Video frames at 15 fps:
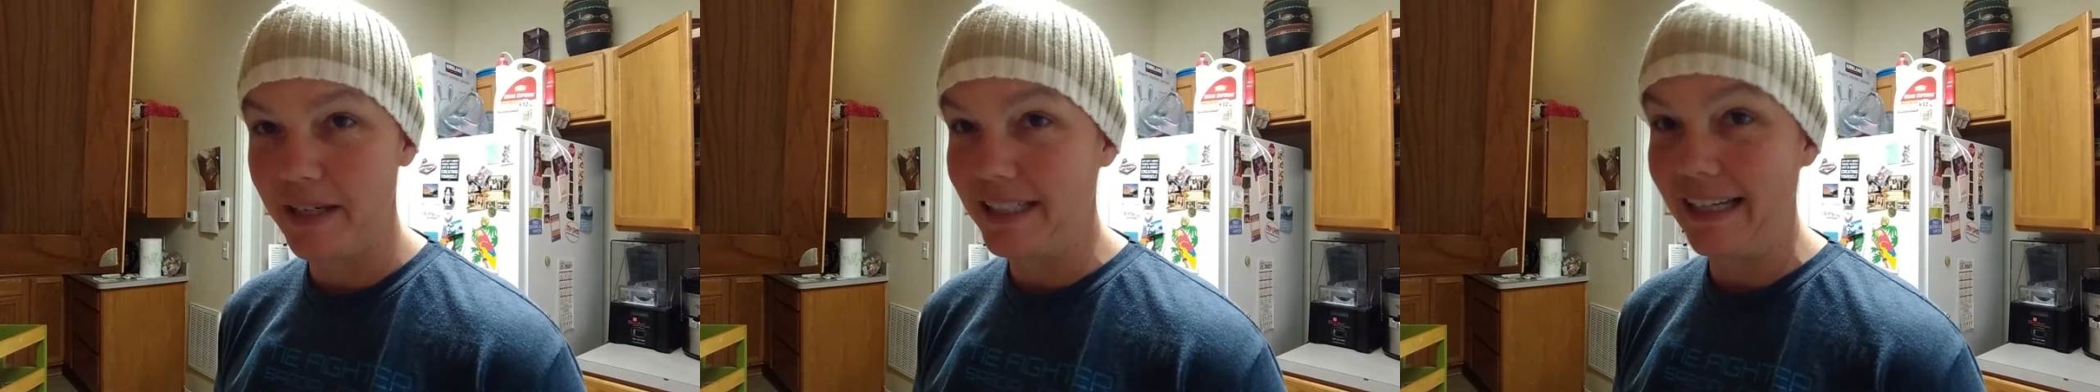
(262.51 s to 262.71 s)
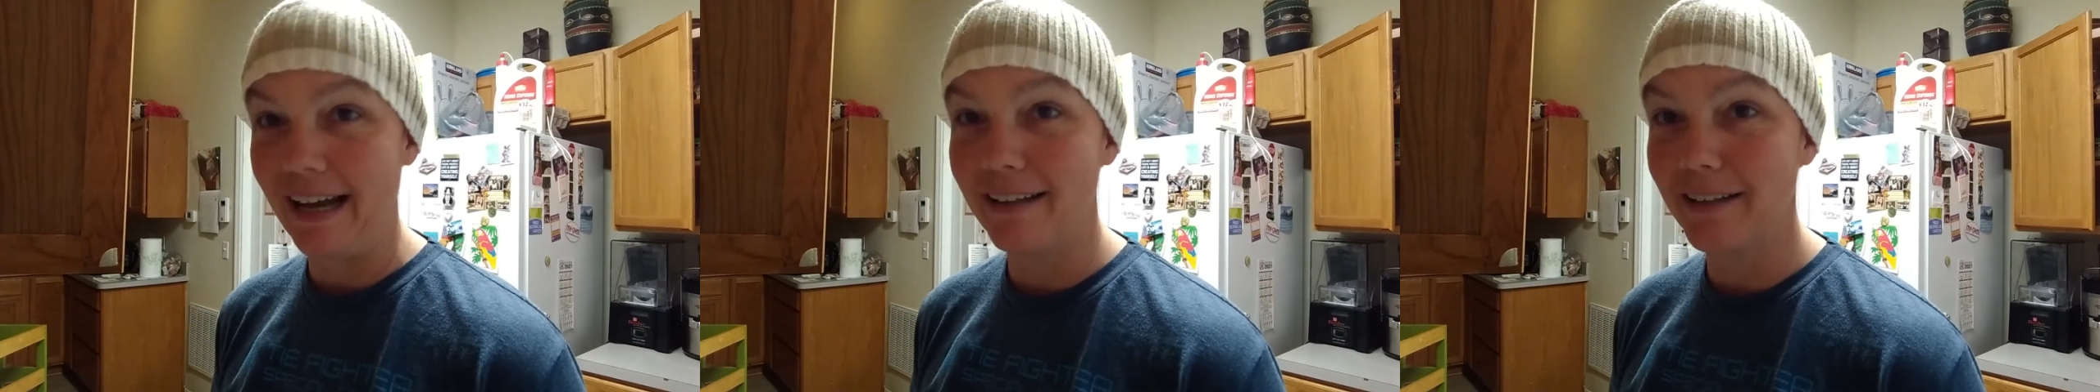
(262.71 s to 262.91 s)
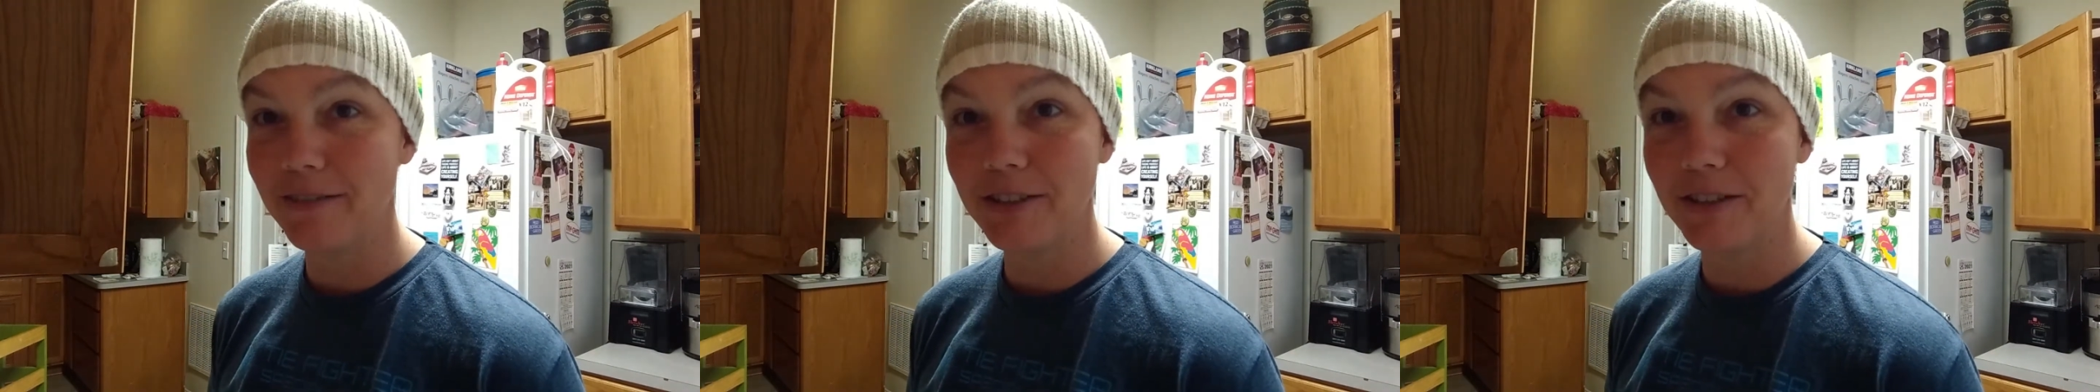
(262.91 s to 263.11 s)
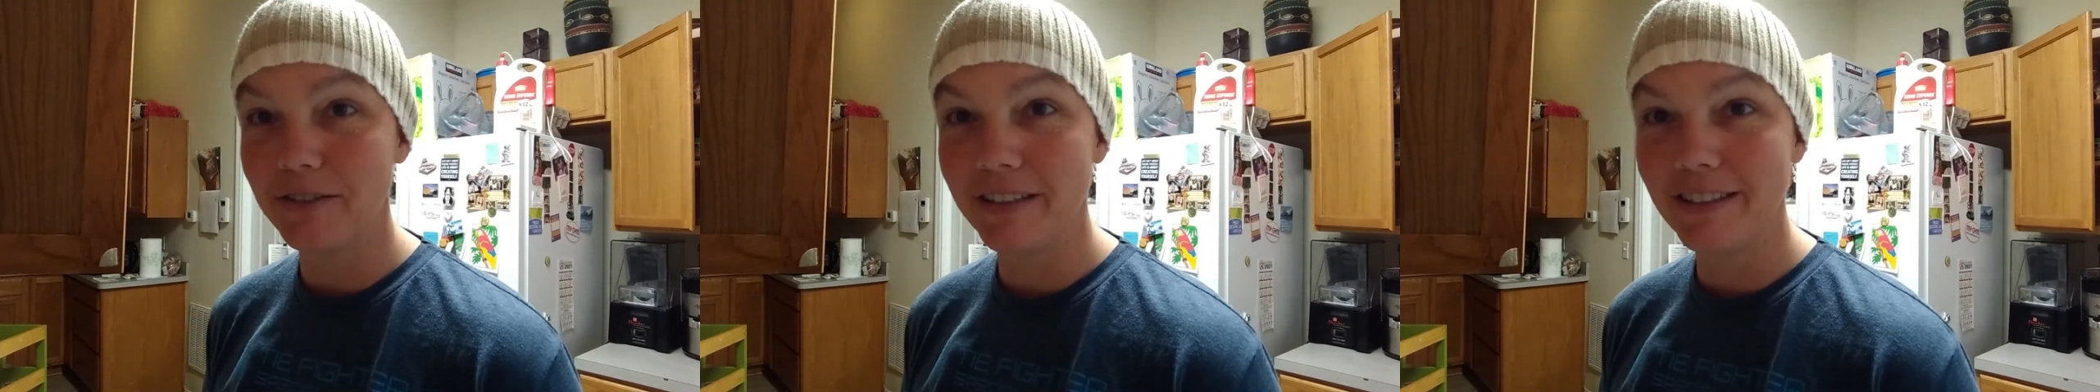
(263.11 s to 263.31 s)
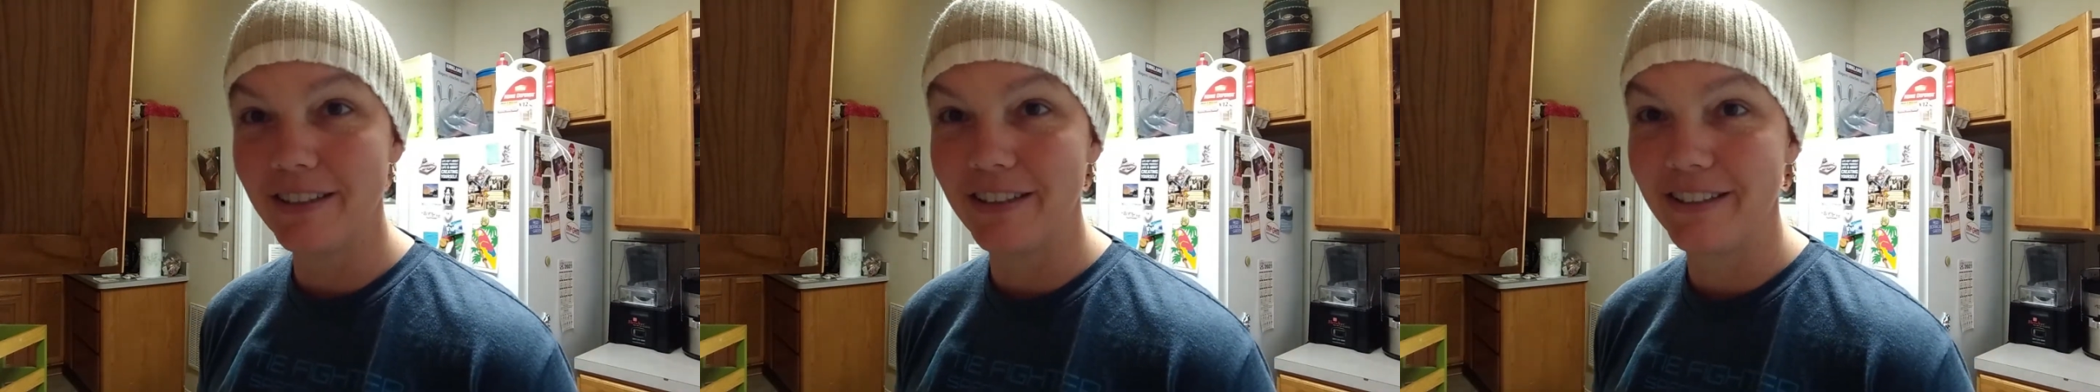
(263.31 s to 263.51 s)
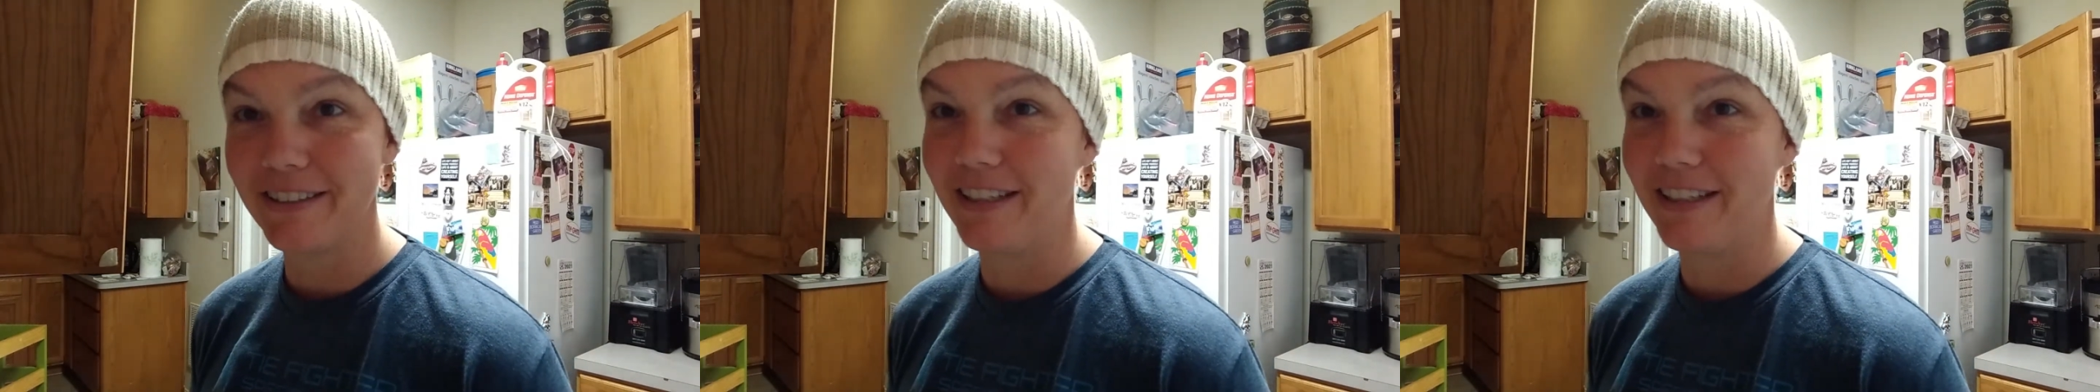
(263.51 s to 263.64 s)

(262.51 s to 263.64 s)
My dad loves to research